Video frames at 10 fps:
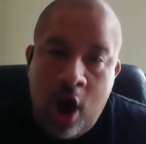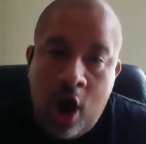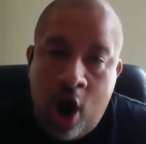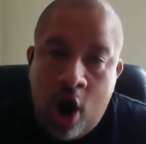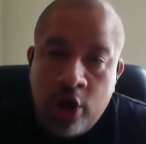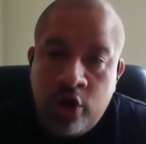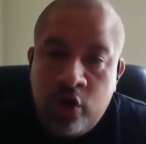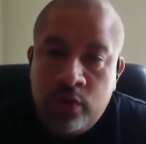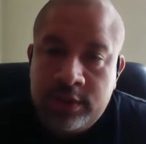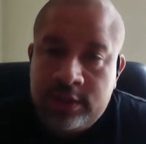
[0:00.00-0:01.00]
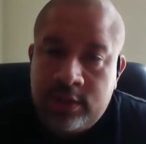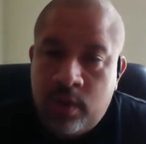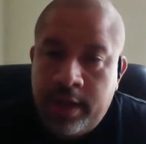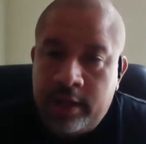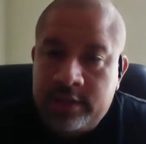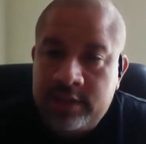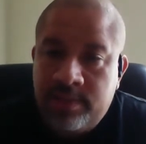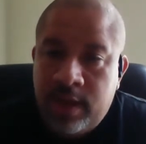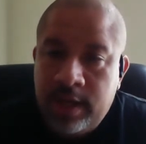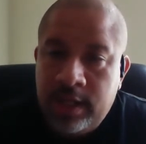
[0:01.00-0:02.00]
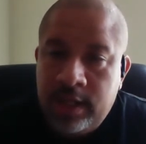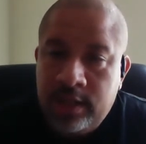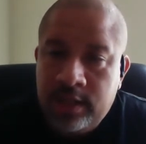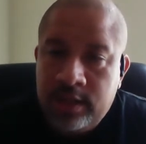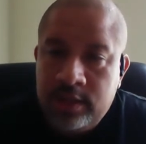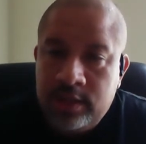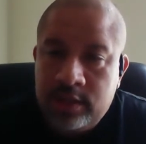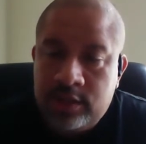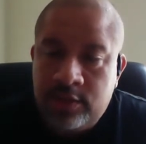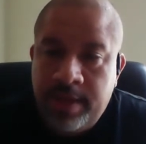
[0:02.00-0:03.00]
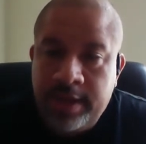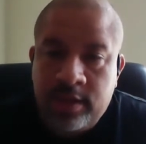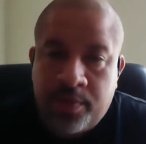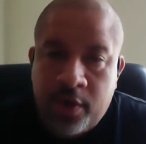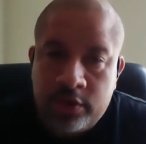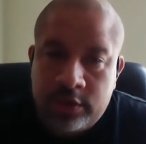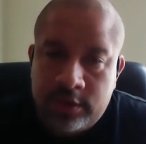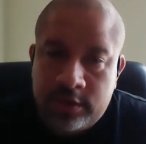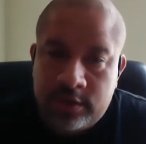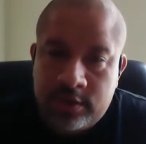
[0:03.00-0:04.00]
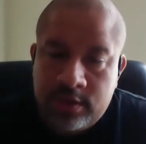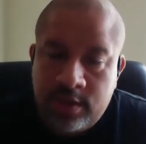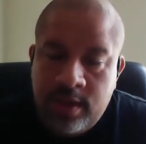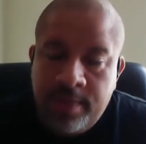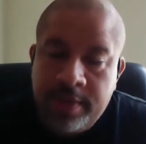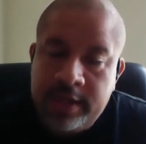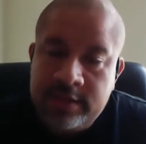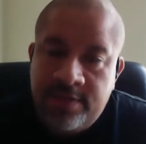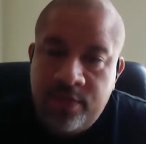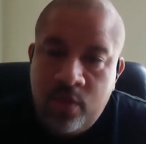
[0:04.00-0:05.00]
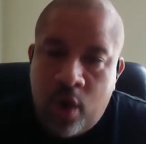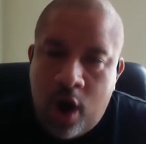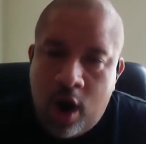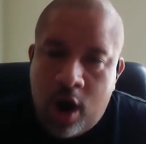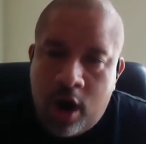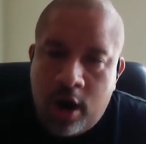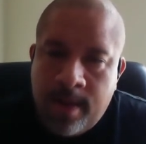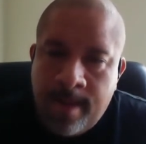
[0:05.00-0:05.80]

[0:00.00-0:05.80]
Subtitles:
Are you using someone else's money to make the purchase? Because if you are,